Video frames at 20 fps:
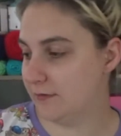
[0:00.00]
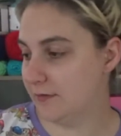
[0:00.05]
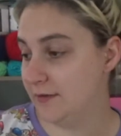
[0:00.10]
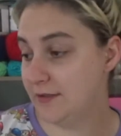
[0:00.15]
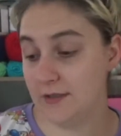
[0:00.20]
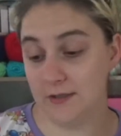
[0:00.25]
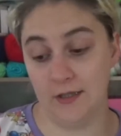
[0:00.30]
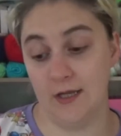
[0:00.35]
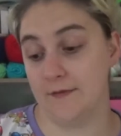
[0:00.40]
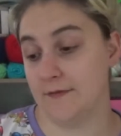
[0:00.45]
Did
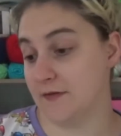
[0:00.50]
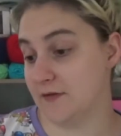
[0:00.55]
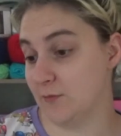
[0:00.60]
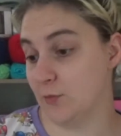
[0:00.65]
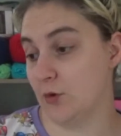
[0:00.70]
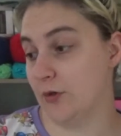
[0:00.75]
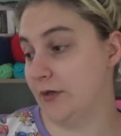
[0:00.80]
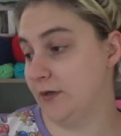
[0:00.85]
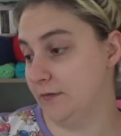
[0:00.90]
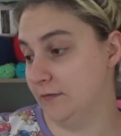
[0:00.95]
a lot this
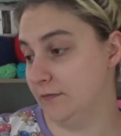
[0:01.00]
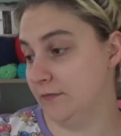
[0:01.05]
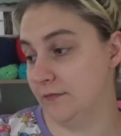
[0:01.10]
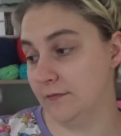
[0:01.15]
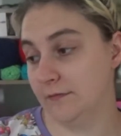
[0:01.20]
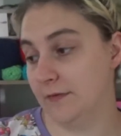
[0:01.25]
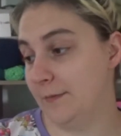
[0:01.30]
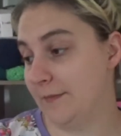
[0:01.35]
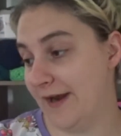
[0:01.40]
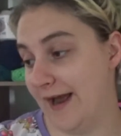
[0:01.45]
morning.
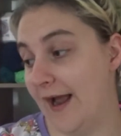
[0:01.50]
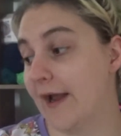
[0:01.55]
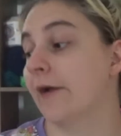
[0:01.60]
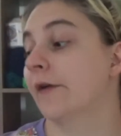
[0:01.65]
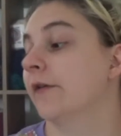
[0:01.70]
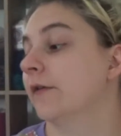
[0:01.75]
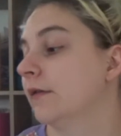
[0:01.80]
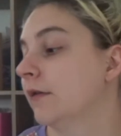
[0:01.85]
I'm tired.